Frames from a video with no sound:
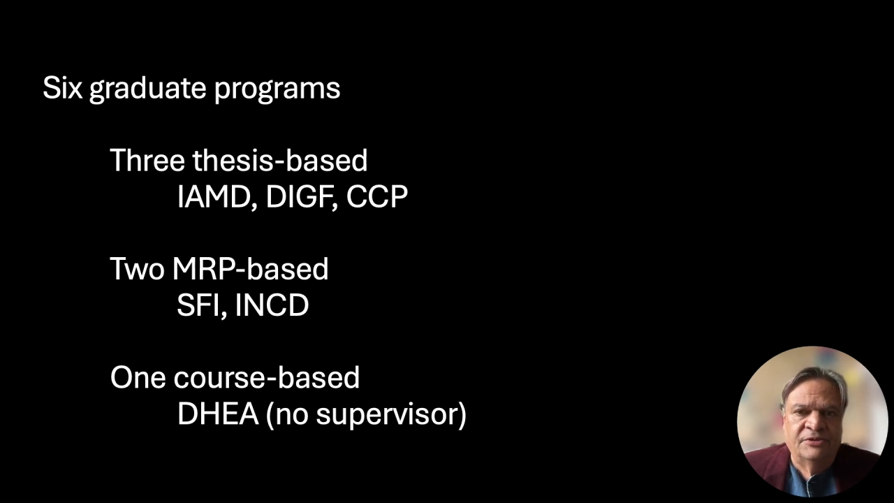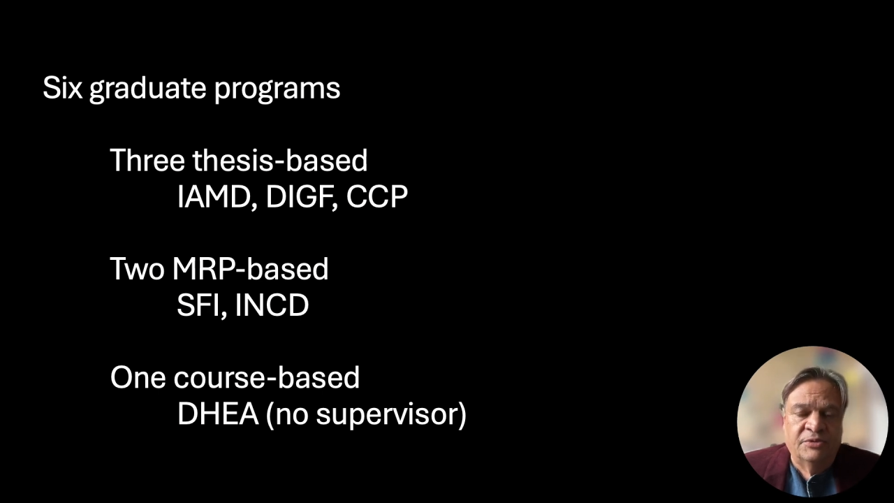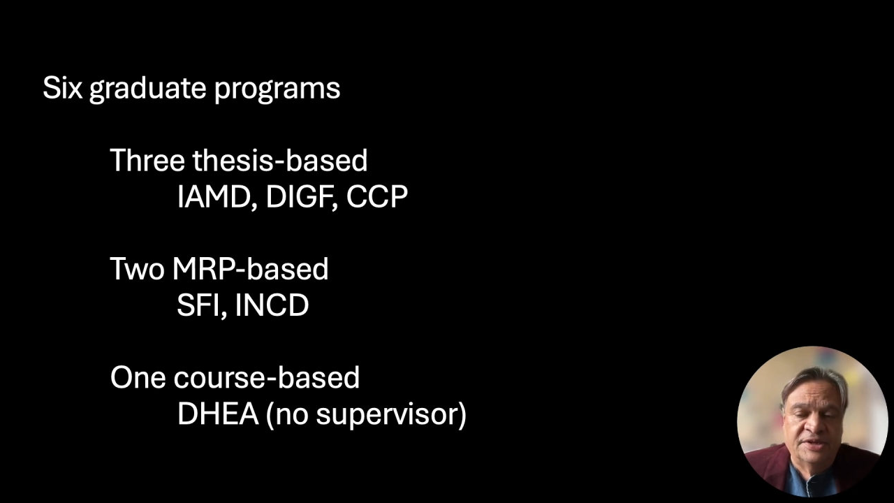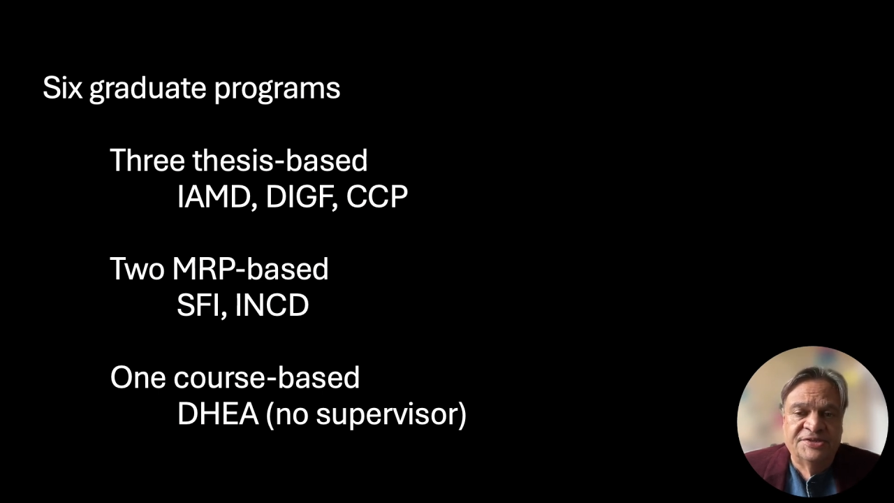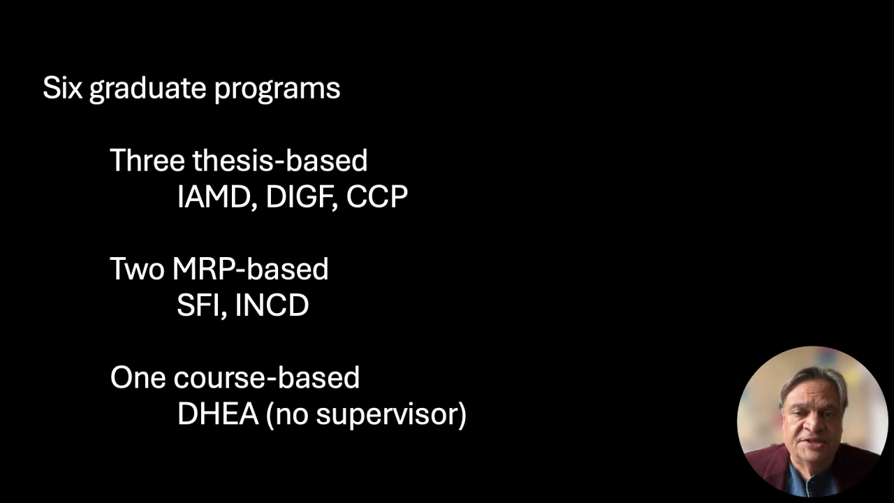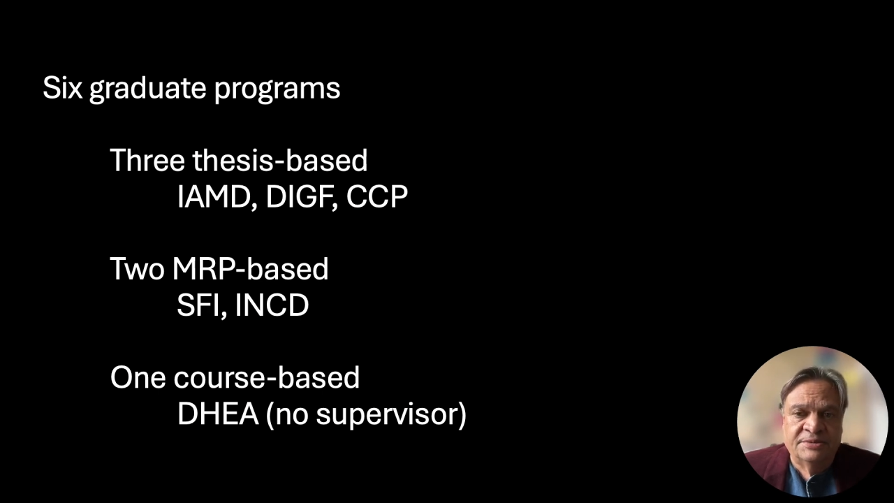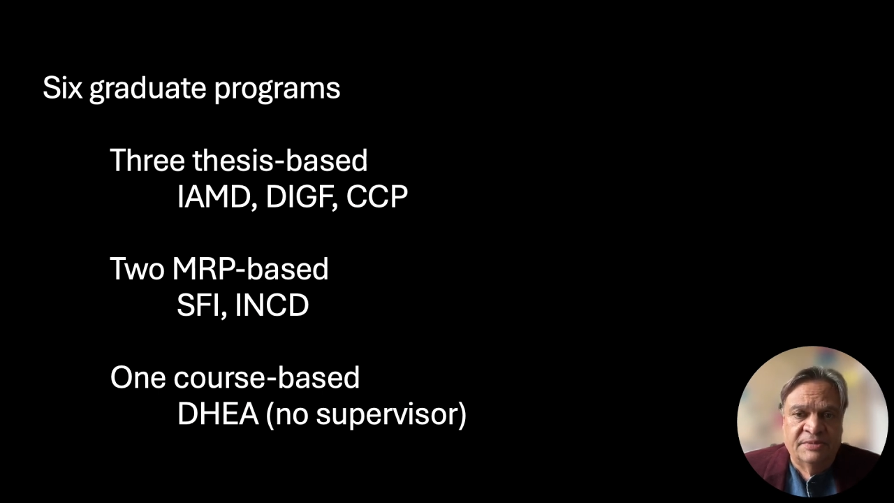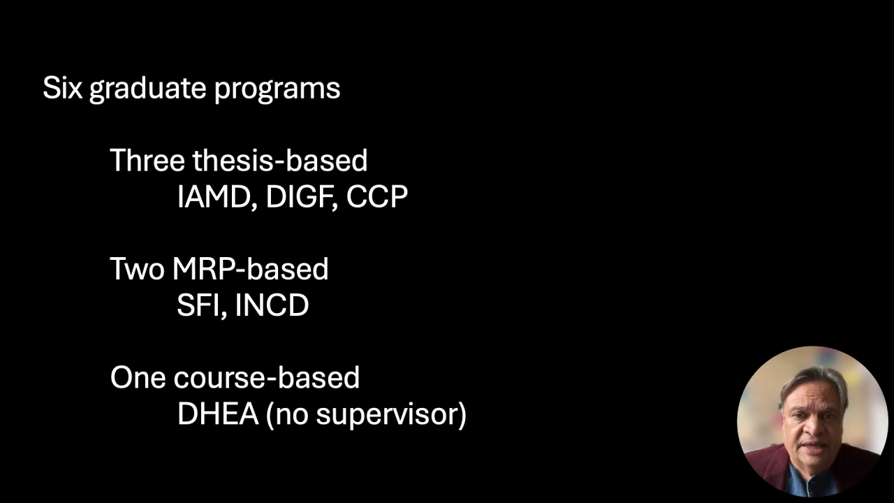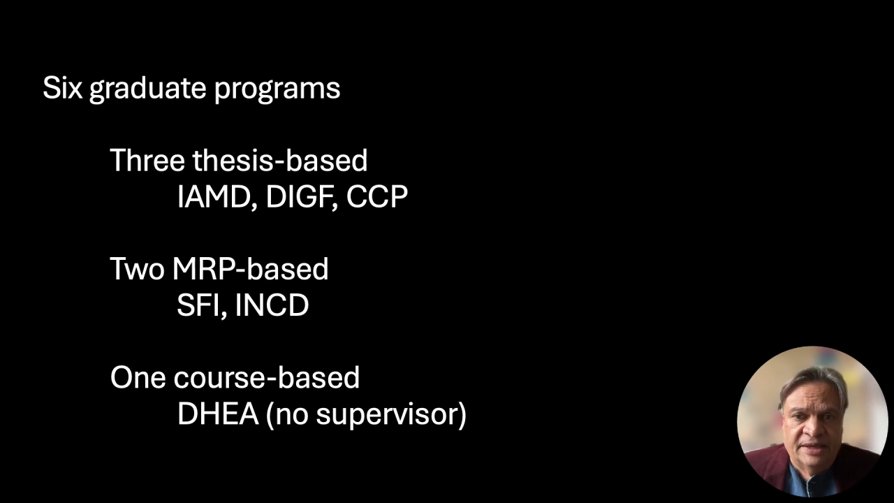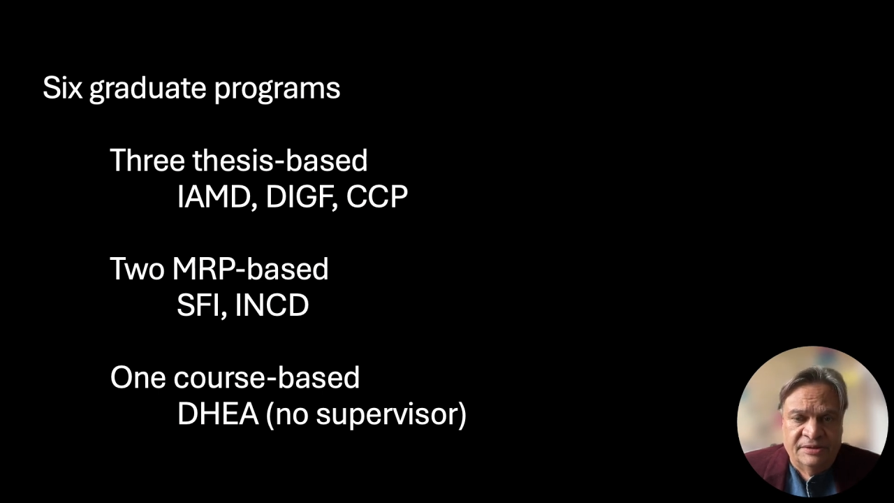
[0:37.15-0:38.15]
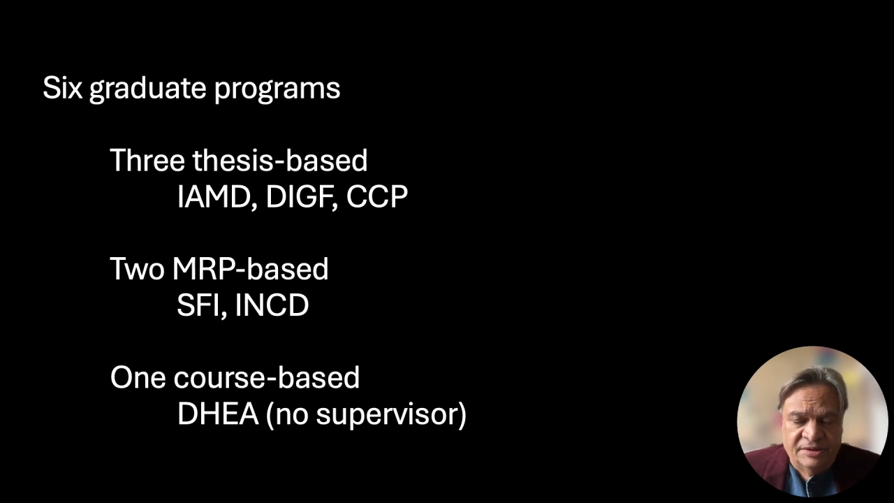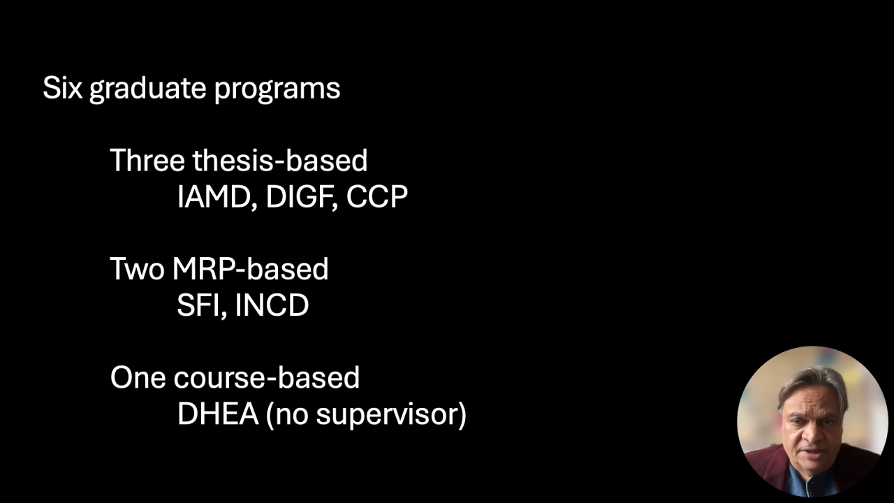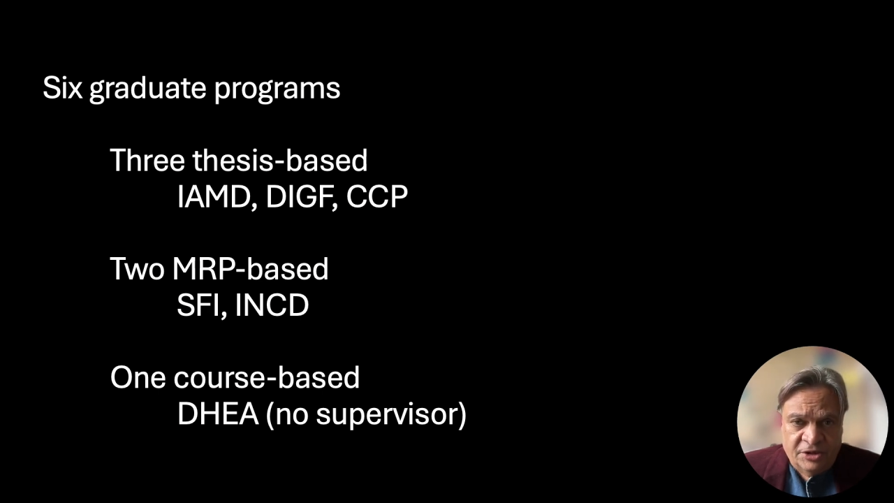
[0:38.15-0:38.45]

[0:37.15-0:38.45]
criticism and